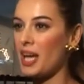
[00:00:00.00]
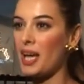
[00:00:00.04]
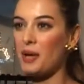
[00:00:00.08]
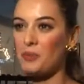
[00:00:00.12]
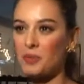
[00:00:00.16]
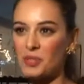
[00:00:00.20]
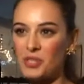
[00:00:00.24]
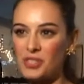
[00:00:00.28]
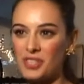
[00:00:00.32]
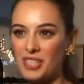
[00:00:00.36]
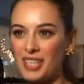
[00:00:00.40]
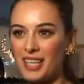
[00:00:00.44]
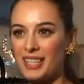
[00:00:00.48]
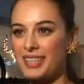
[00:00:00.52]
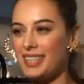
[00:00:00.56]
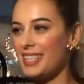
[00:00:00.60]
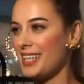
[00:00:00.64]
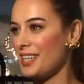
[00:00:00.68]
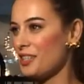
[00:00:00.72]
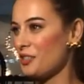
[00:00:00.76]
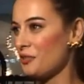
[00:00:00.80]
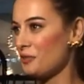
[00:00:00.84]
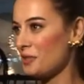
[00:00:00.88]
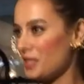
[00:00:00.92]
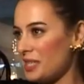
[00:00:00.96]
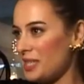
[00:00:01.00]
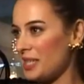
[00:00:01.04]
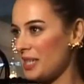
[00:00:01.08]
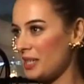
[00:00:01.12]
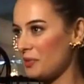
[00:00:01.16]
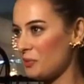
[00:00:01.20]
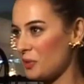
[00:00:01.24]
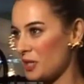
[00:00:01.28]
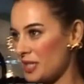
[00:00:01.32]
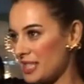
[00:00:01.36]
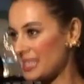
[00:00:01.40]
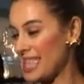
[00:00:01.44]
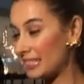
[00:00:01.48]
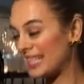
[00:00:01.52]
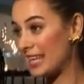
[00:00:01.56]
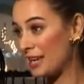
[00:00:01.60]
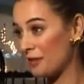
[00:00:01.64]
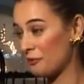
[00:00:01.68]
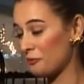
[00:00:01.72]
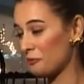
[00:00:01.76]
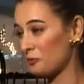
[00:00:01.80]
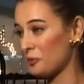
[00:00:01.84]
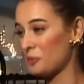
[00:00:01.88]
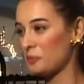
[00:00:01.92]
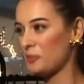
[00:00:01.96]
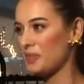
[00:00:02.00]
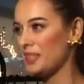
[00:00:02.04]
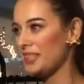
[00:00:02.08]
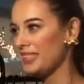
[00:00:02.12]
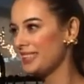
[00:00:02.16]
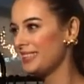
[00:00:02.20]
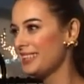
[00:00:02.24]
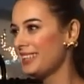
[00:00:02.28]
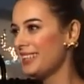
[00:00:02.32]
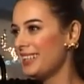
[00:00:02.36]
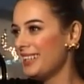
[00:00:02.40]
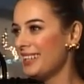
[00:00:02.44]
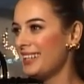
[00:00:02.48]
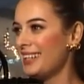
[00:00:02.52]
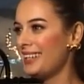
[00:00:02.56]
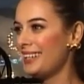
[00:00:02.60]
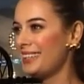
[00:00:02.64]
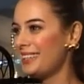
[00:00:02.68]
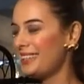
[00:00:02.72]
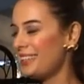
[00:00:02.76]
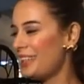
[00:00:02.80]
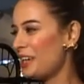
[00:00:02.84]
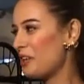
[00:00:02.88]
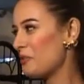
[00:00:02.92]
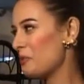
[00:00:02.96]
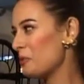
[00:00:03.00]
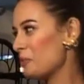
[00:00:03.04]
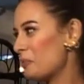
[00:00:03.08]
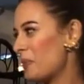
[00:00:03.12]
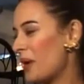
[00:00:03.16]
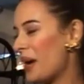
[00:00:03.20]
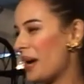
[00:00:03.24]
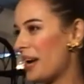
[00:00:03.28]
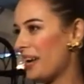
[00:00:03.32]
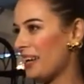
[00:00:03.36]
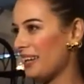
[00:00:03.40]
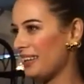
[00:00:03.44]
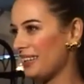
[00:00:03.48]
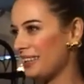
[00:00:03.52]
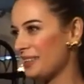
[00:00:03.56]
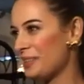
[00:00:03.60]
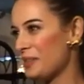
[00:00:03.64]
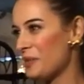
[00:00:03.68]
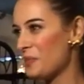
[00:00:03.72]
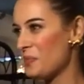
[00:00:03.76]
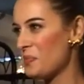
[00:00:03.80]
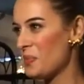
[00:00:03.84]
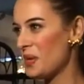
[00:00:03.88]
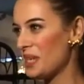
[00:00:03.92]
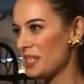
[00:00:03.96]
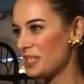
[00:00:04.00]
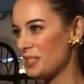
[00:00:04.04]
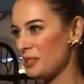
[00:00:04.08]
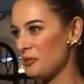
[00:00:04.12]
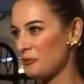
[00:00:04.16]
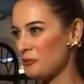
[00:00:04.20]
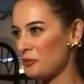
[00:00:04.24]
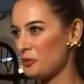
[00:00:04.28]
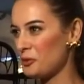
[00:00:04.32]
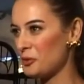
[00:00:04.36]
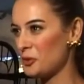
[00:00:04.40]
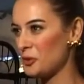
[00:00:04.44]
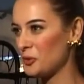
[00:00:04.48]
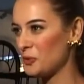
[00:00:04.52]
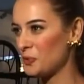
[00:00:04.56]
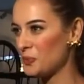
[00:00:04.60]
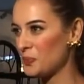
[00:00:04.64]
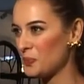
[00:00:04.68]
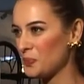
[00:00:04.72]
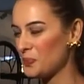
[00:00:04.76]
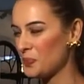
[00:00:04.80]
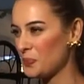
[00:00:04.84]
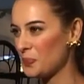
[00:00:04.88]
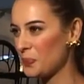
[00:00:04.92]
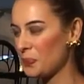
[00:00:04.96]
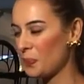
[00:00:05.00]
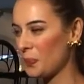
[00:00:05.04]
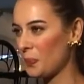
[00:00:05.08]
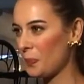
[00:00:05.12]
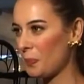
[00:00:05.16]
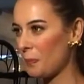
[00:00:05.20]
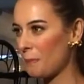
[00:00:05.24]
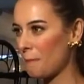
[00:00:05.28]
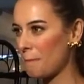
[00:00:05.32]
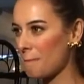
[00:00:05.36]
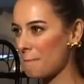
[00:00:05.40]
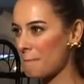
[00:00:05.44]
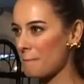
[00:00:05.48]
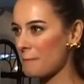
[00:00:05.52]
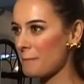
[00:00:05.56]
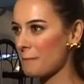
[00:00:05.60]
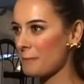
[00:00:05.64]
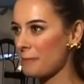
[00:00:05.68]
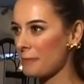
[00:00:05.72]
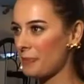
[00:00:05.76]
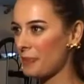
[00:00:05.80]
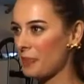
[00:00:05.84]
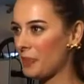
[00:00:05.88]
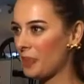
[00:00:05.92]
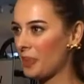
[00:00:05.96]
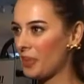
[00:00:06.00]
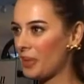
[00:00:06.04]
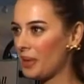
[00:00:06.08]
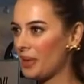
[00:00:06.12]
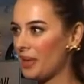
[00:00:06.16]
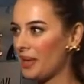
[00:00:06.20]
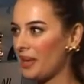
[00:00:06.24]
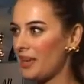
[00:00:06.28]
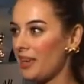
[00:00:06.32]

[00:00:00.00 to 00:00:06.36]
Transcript: But I will see at the end of the day what is left for me. And then I will buy myself and, through. And what about male collection?